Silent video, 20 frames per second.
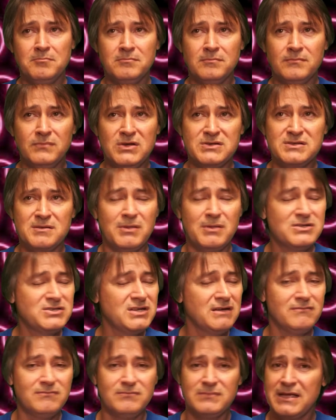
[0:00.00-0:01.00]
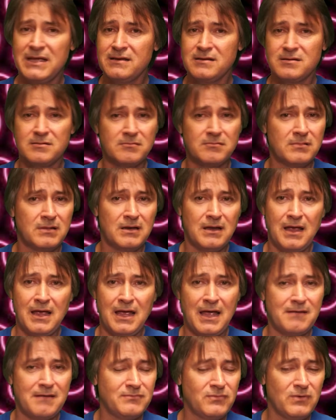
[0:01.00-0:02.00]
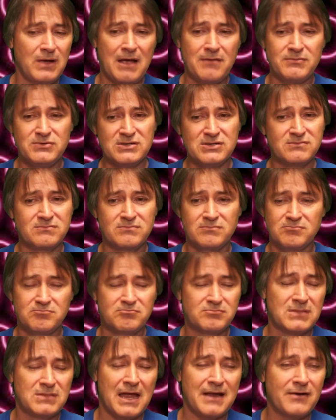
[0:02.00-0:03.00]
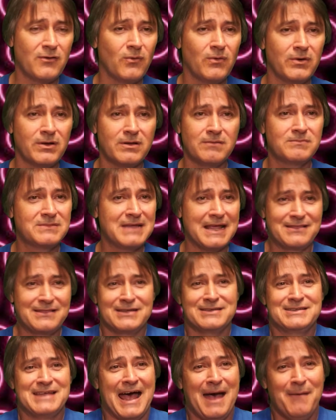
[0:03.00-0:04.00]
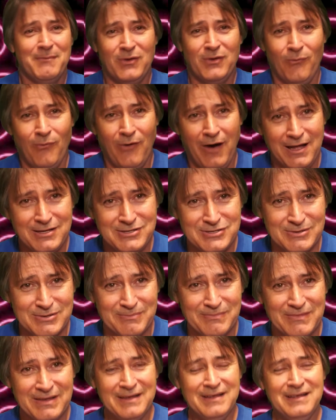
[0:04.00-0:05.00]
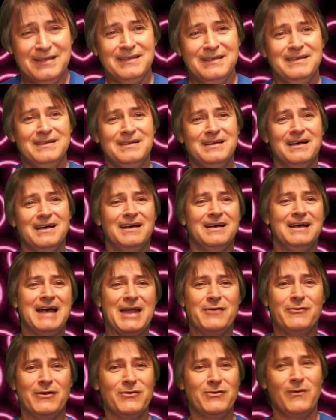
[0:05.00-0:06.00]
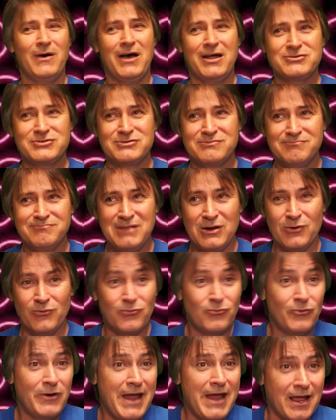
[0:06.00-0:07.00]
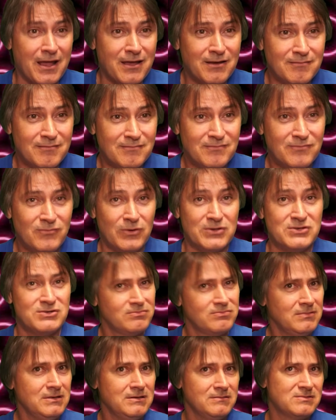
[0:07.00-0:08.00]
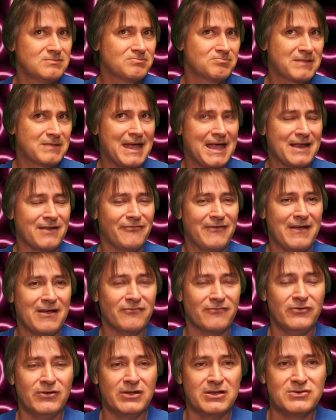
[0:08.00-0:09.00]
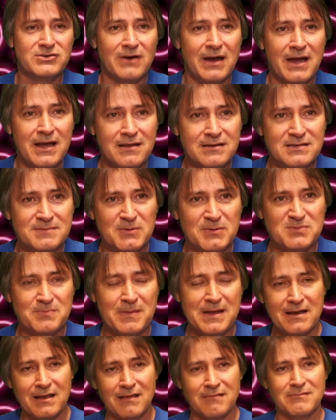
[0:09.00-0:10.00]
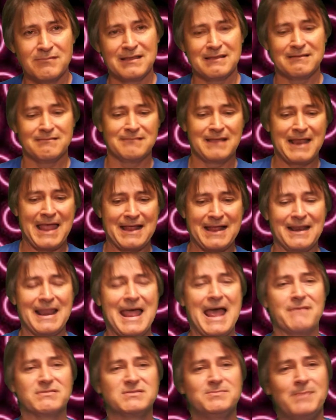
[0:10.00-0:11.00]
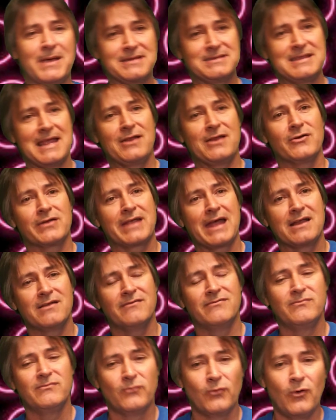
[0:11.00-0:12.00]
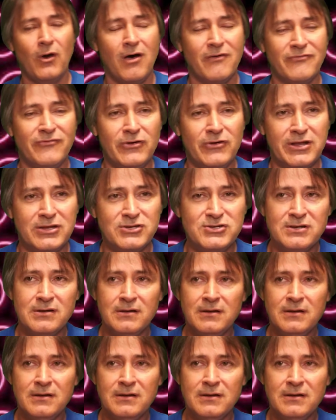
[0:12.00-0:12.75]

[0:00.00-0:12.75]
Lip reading: There's a bunch of them that I don't want to take the time to watch them. I'd rather watch, Wreck, which is kind of found footage, right? It's supposed to be like live spectator kind of raw footage,